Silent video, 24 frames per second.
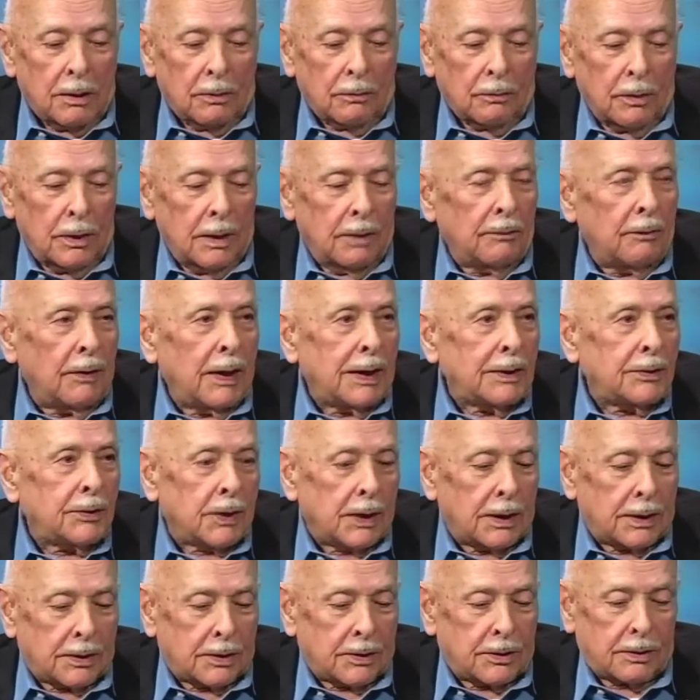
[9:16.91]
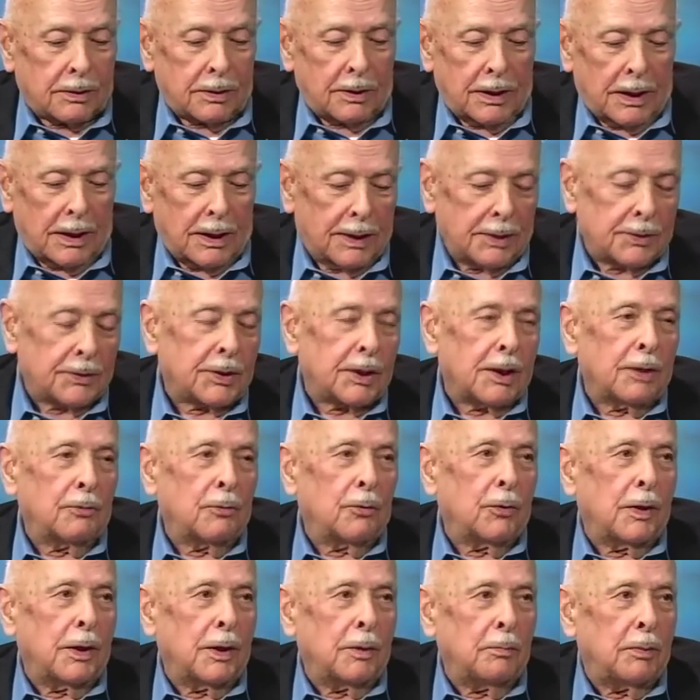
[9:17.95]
we have assets, and I say we